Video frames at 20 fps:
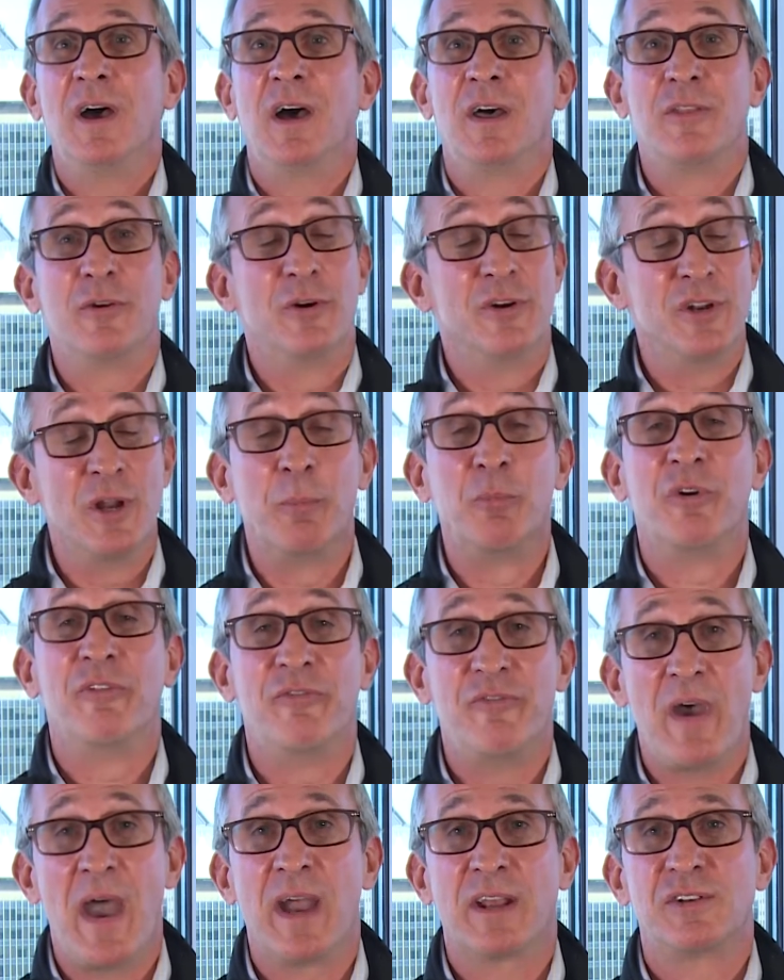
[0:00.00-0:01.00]
There are a number of
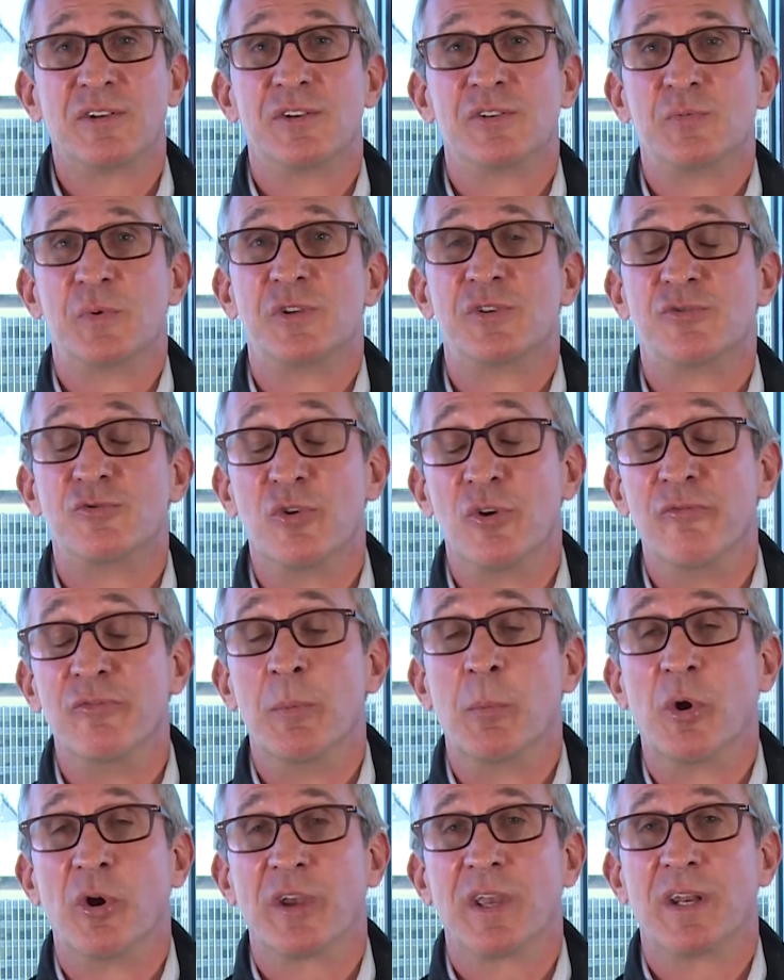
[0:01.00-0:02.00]
factors which drove the
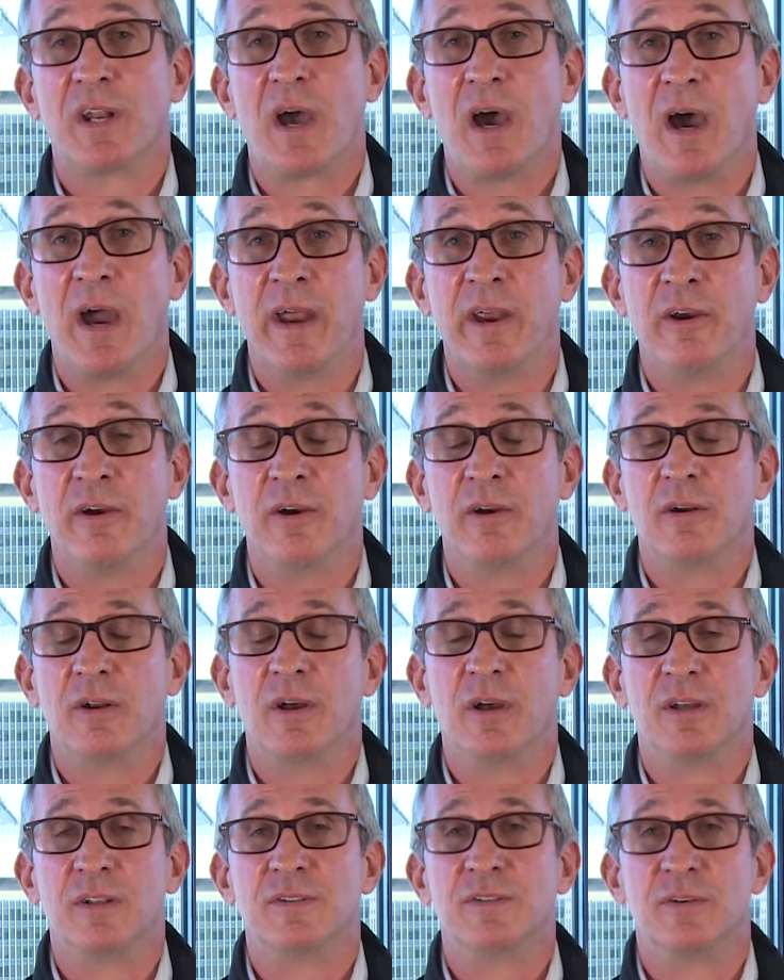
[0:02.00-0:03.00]
market higher
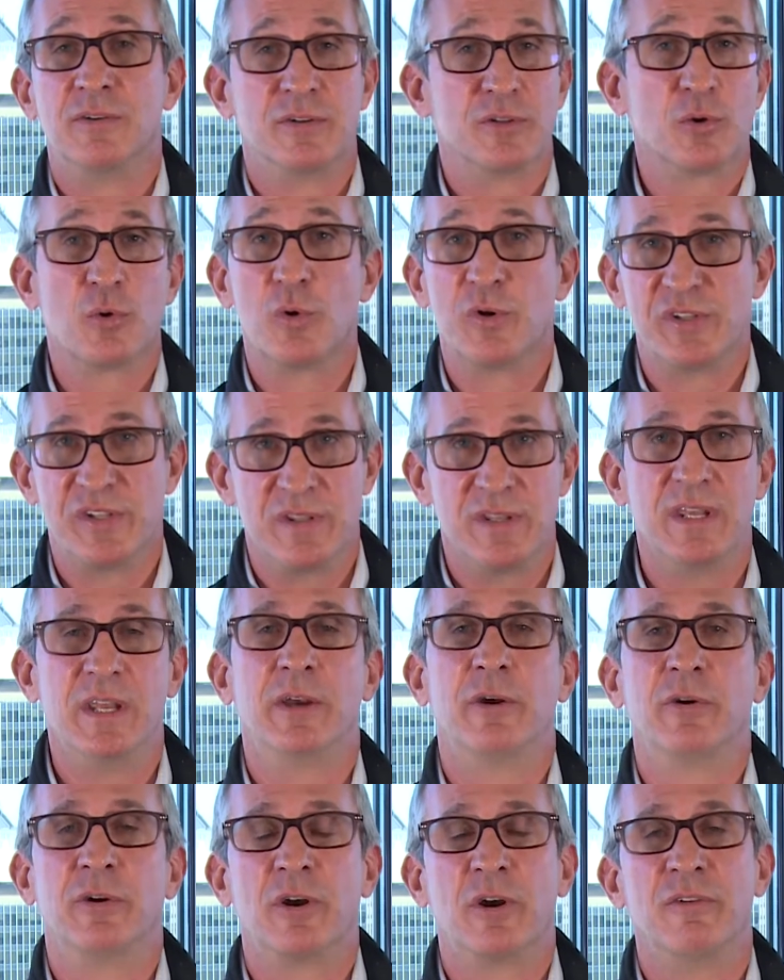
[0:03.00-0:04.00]
during the course of the
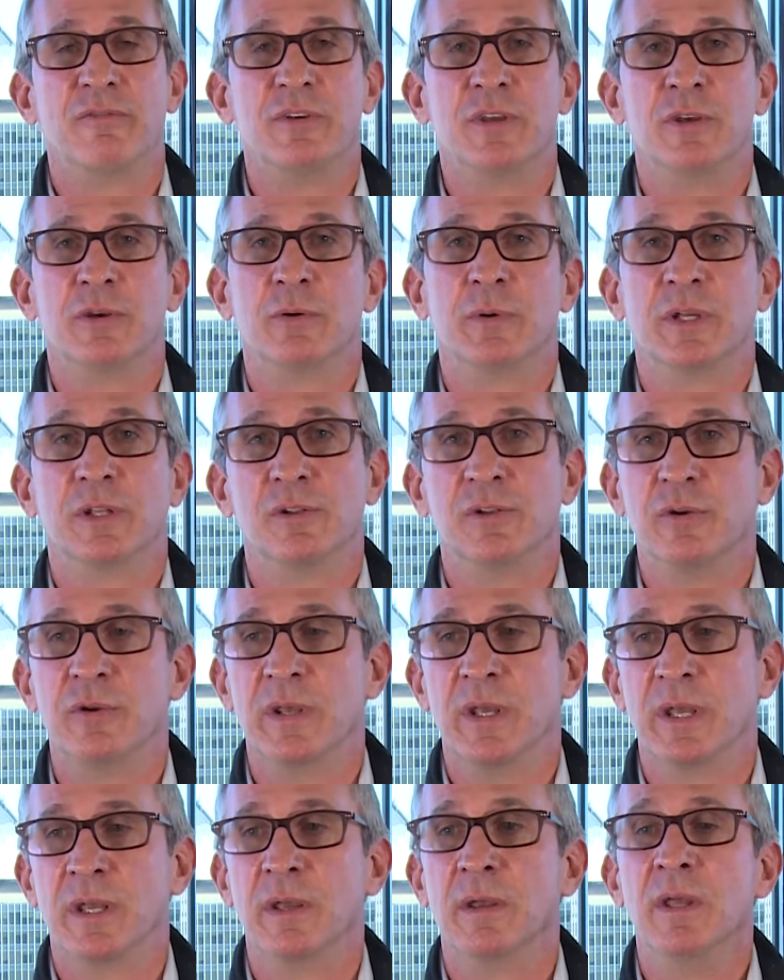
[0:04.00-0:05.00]
year in our view,
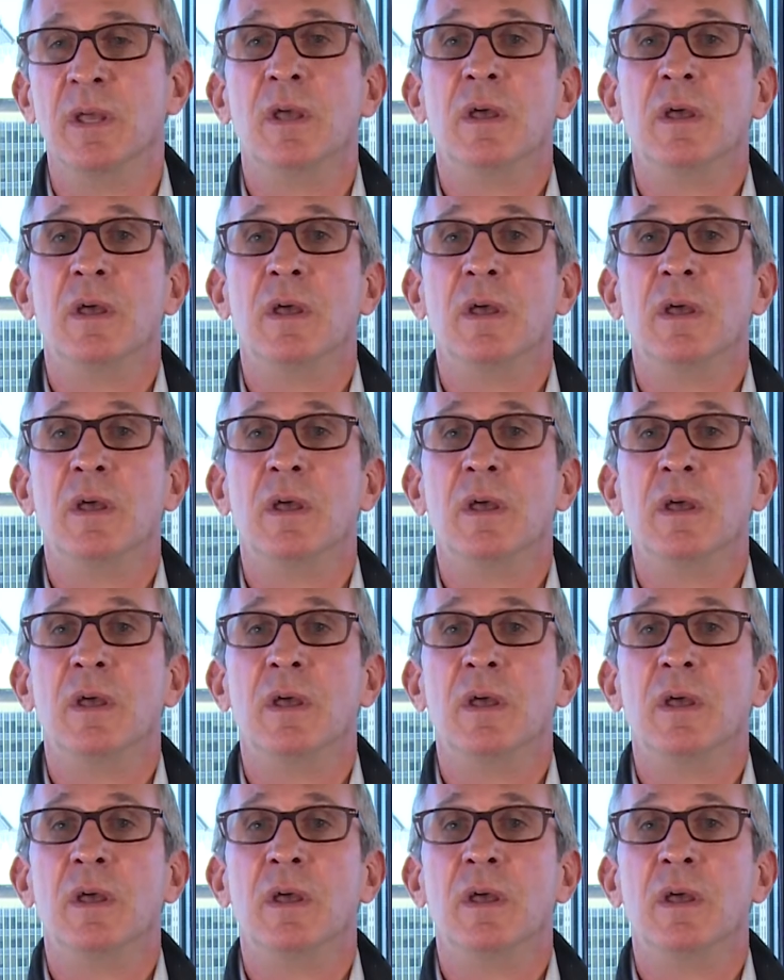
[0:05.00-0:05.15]
including